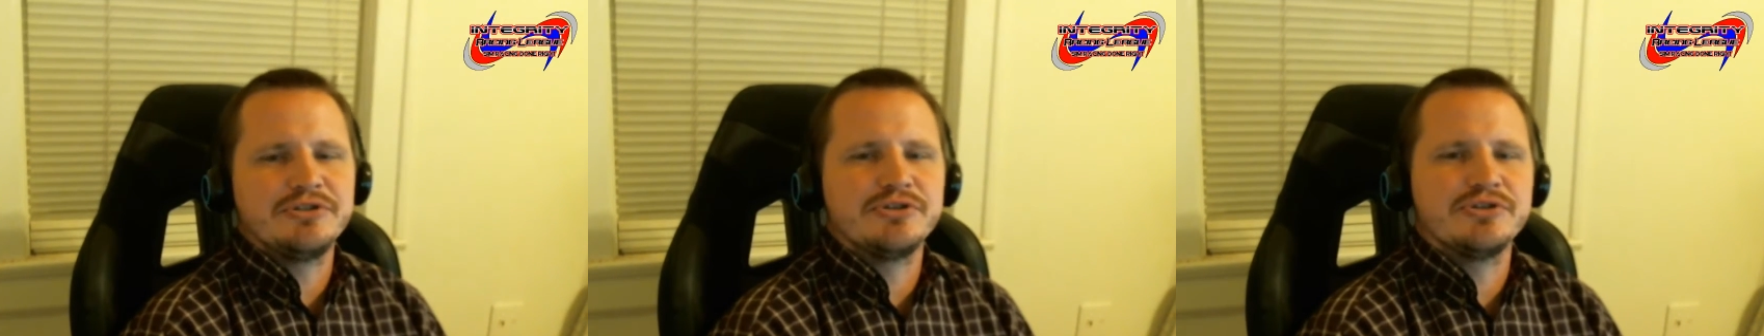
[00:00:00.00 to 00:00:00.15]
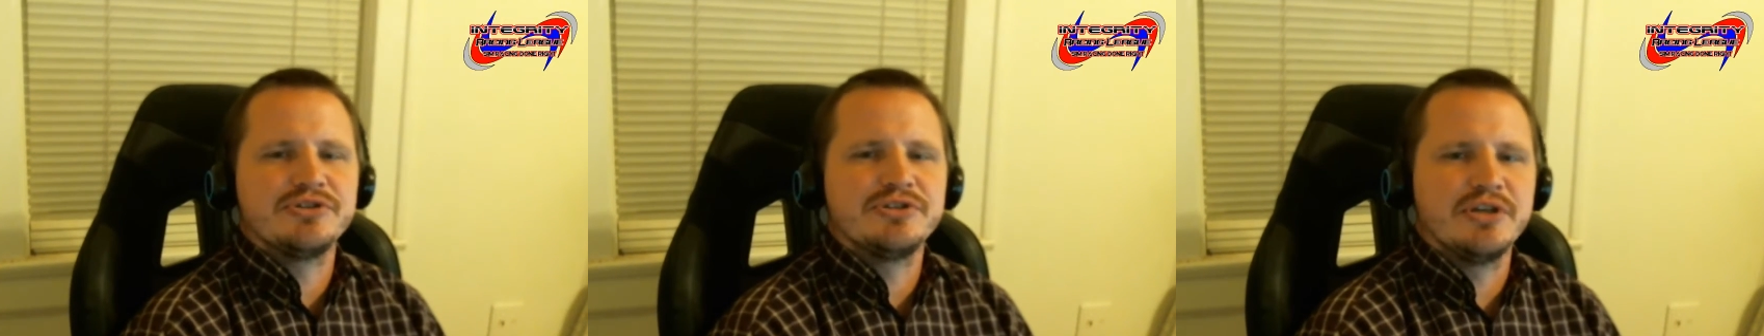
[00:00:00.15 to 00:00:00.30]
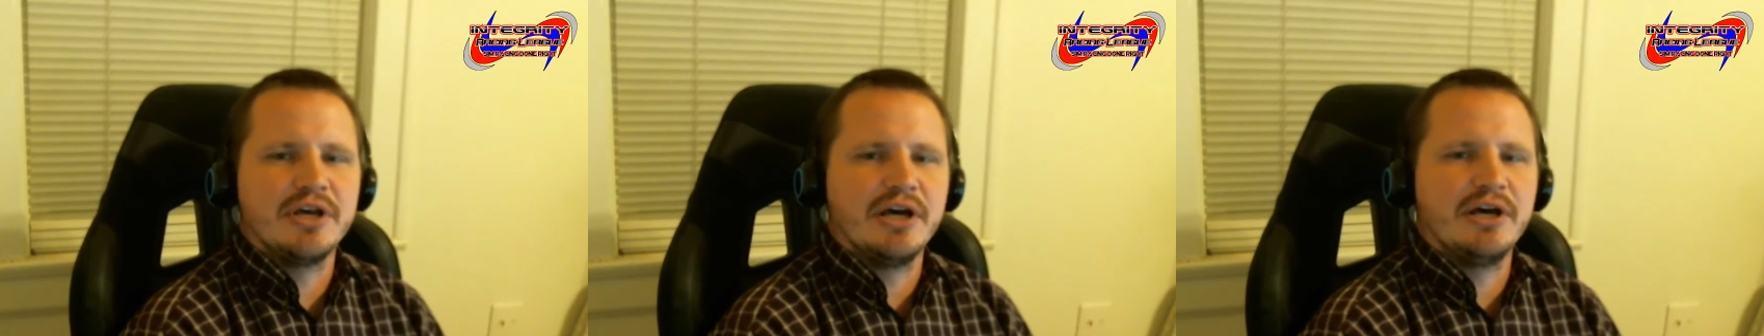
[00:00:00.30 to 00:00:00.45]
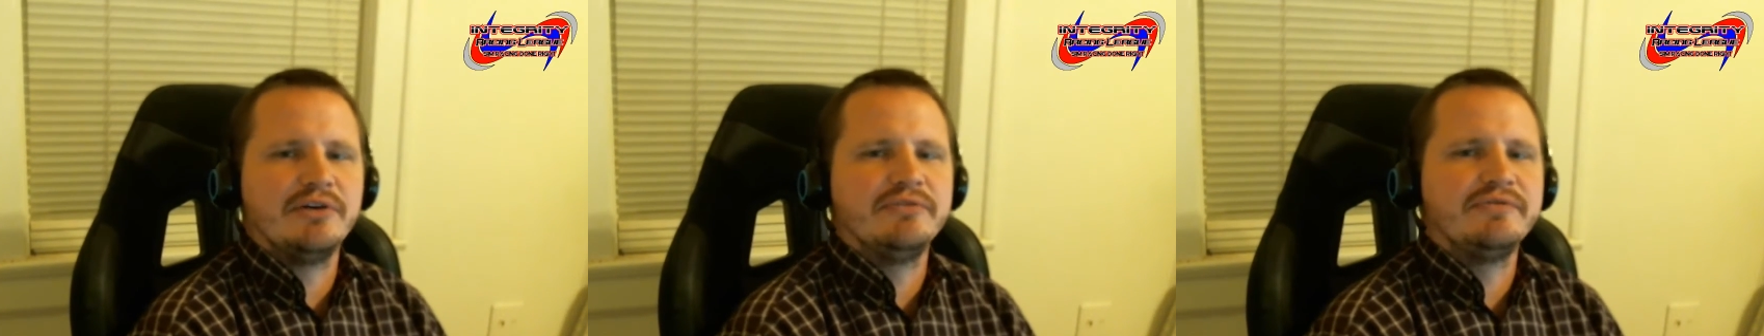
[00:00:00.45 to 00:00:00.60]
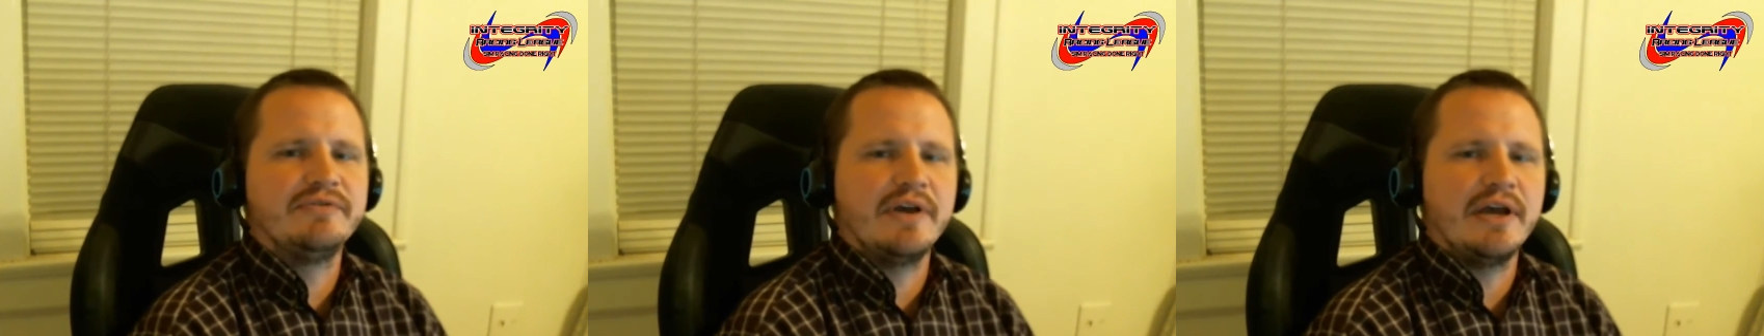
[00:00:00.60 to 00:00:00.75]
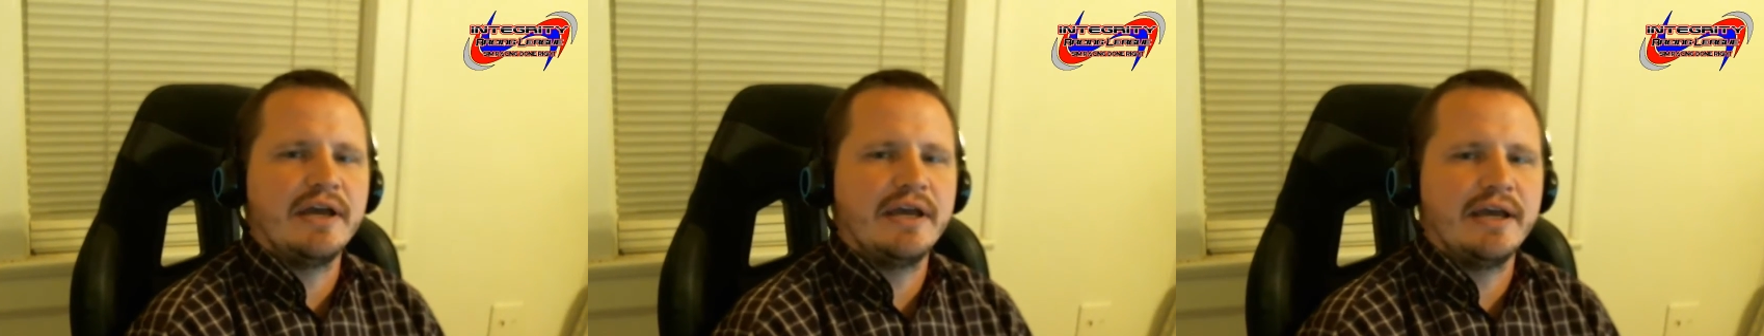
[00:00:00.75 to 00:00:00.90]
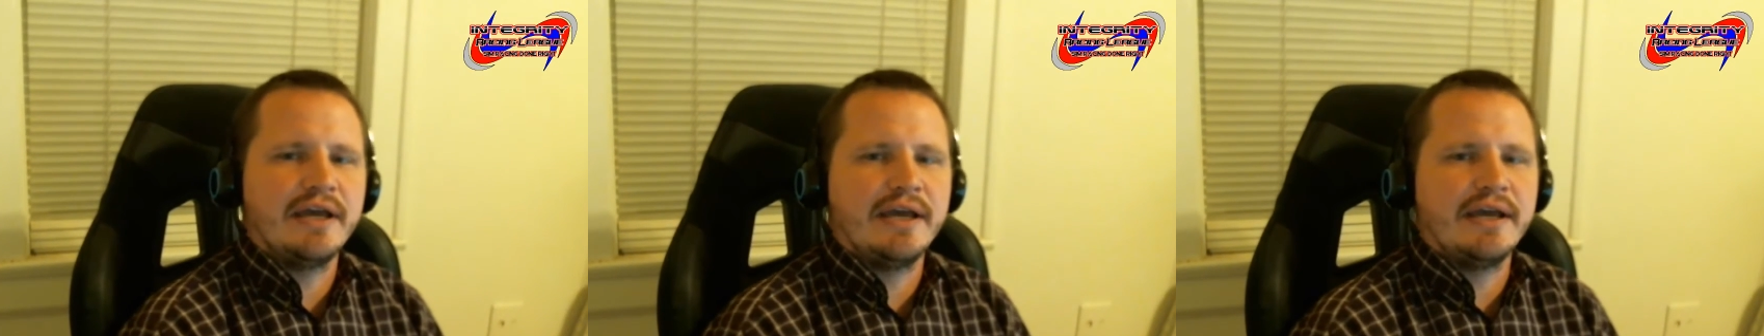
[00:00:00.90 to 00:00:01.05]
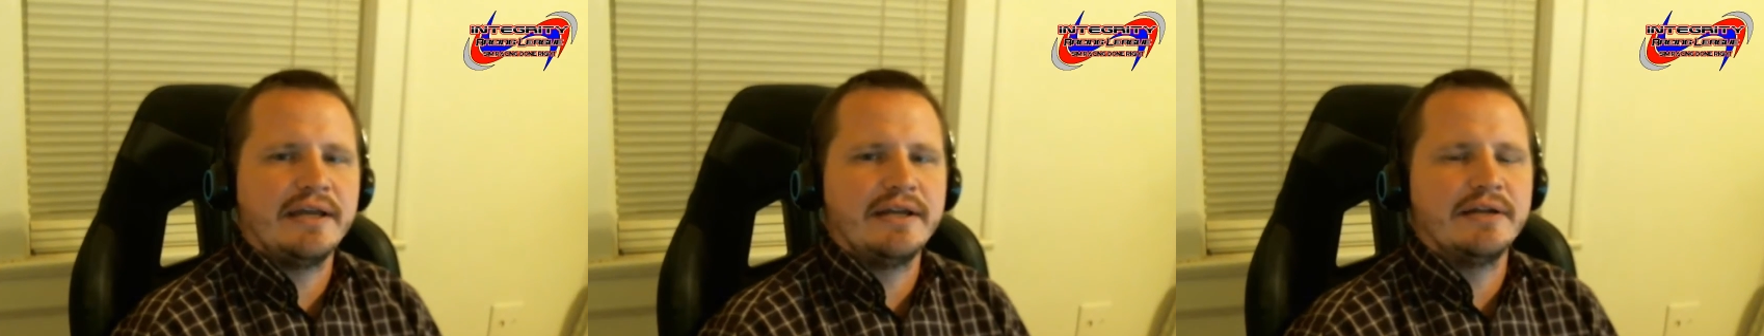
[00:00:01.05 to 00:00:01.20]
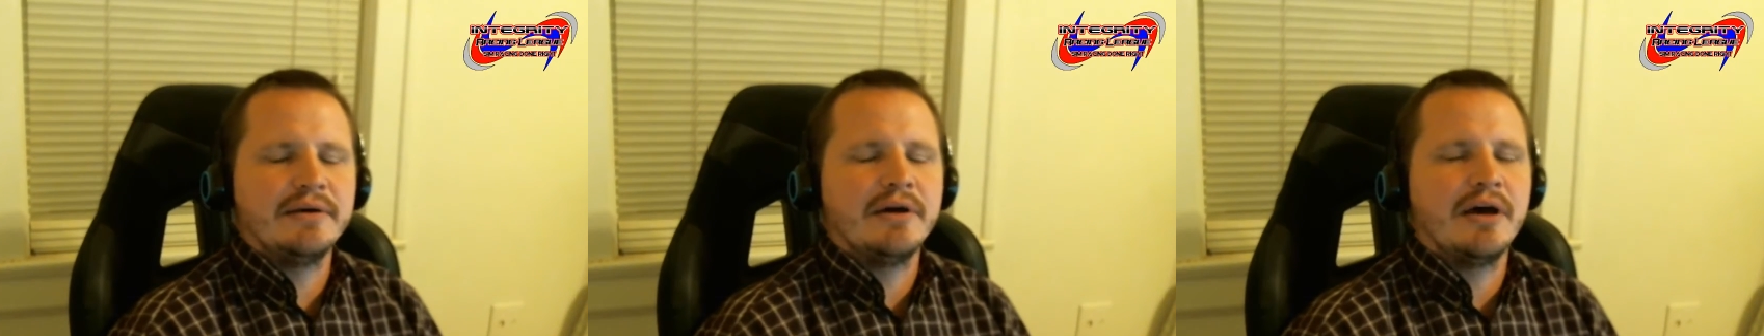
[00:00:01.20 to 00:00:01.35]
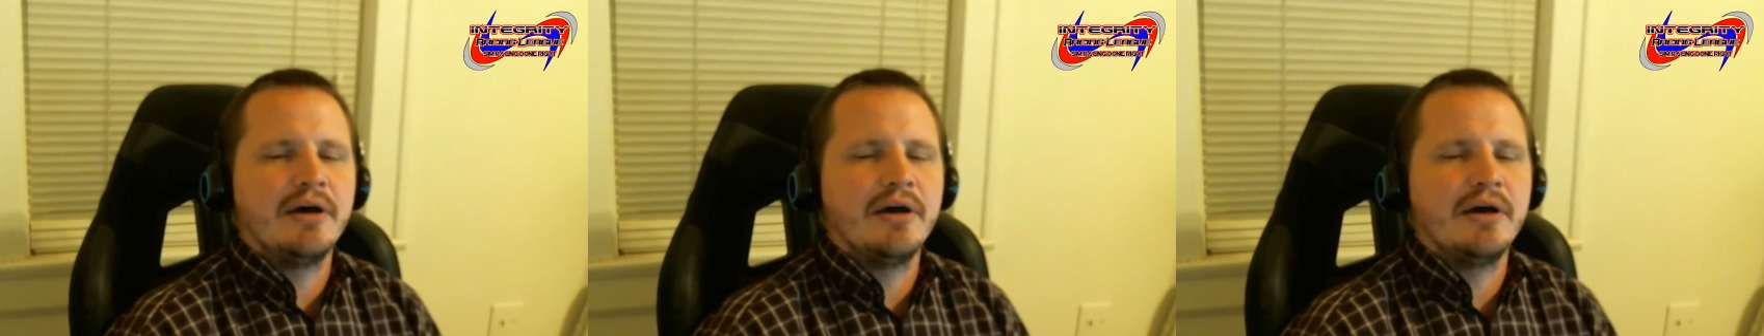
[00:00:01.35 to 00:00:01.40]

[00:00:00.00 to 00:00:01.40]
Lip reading: yourself and